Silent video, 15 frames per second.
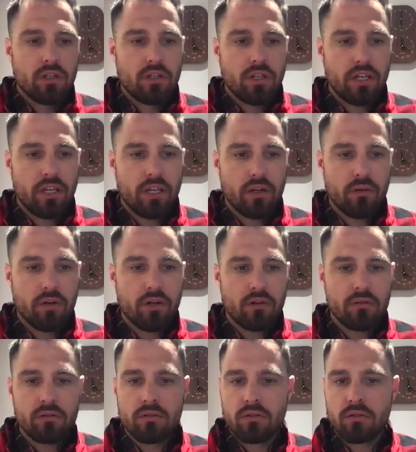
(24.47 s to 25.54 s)
the
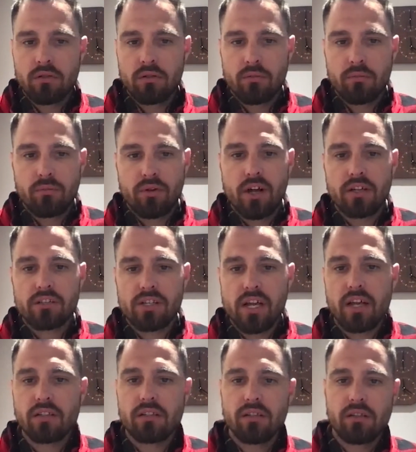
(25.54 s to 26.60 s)
H.E.R.O
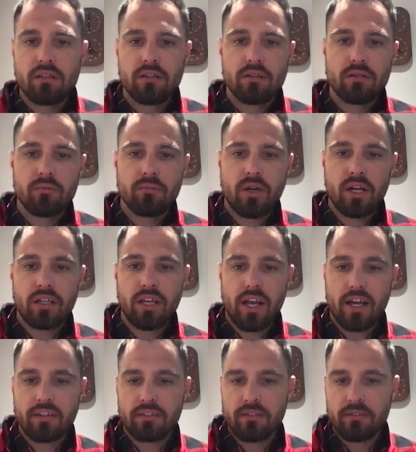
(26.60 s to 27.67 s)
Project
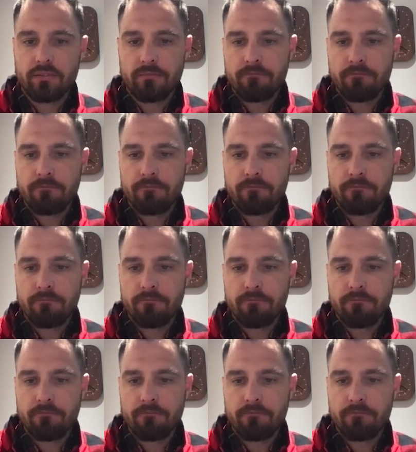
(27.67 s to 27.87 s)
podcast.